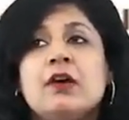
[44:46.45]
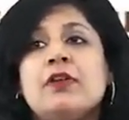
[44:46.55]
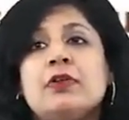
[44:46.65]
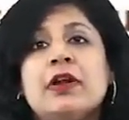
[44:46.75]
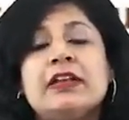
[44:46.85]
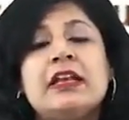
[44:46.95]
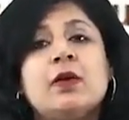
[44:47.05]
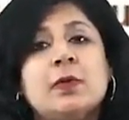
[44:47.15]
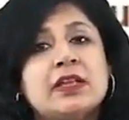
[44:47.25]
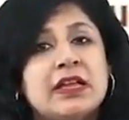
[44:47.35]
When you are
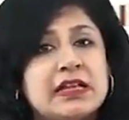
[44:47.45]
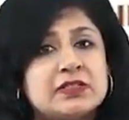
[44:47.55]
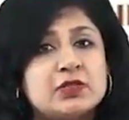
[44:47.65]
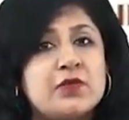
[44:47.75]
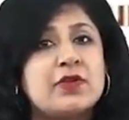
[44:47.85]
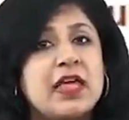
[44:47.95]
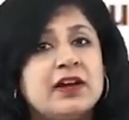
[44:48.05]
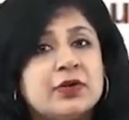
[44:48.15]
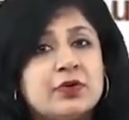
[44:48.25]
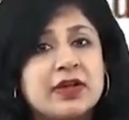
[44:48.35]
dealing with the cases of
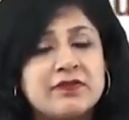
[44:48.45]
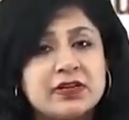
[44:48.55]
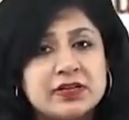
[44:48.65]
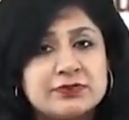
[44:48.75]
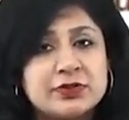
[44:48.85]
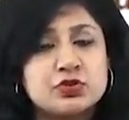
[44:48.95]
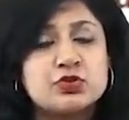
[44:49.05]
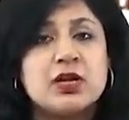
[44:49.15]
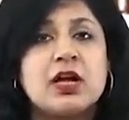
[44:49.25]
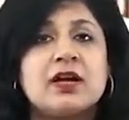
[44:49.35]
keratoconus
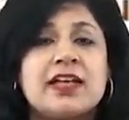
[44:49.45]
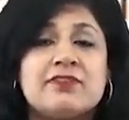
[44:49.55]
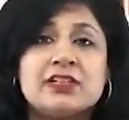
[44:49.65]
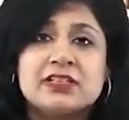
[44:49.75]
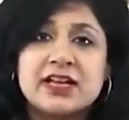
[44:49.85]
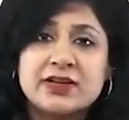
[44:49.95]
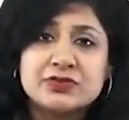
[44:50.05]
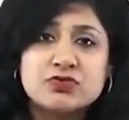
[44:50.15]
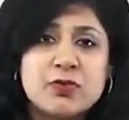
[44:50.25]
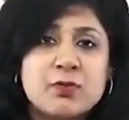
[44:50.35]
fistula, cavernous
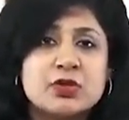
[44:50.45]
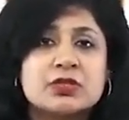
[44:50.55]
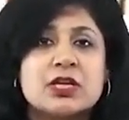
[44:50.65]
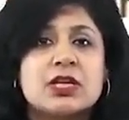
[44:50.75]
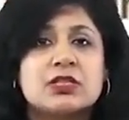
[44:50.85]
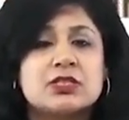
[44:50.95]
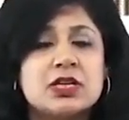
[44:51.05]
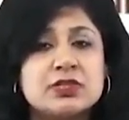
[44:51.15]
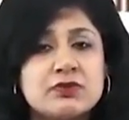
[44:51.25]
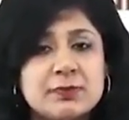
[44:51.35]
sinus thrombosis,
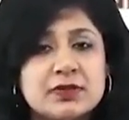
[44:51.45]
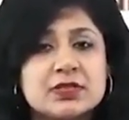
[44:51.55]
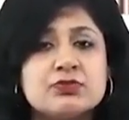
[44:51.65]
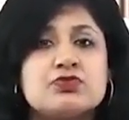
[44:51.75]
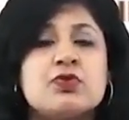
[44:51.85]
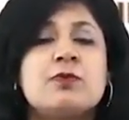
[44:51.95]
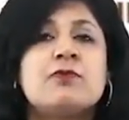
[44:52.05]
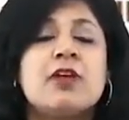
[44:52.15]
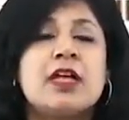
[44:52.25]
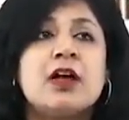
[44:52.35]
Sturge-Weber
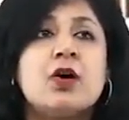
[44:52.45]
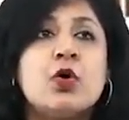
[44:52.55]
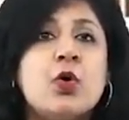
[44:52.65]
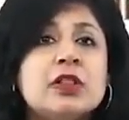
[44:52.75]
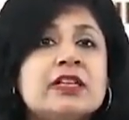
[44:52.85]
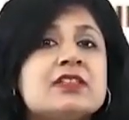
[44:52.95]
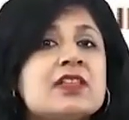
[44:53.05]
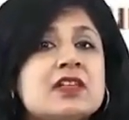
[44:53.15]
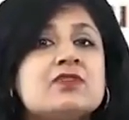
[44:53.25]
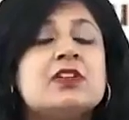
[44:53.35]
syndrome, all these
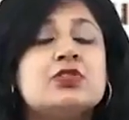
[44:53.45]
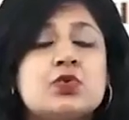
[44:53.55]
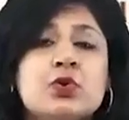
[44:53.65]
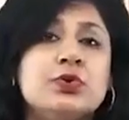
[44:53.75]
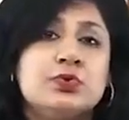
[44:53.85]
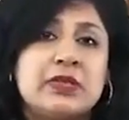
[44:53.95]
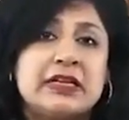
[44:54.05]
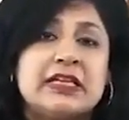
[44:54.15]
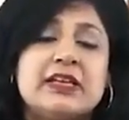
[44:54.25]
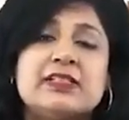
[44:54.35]
things will show you
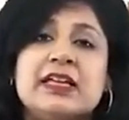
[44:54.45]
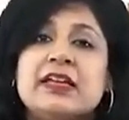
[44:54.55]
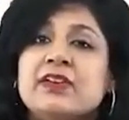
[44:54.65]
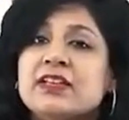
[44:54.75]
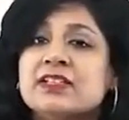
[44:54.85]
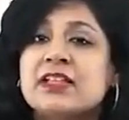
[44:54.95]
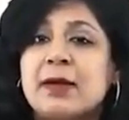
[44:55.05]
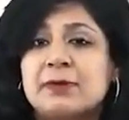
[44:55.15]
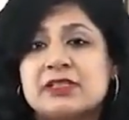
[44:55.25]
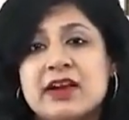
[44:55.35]
that there is an increase in the
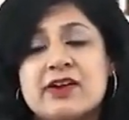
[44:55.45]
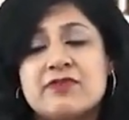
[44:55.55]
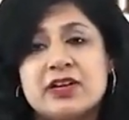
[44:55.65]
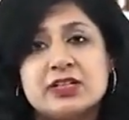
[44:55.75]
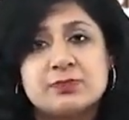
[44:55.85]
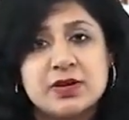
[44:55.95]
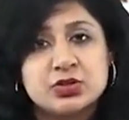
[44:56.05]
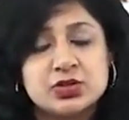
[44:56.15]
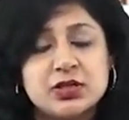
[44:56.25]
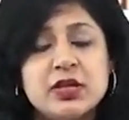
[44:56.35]
episcleral venous
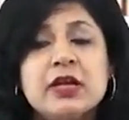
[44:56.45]
pressure,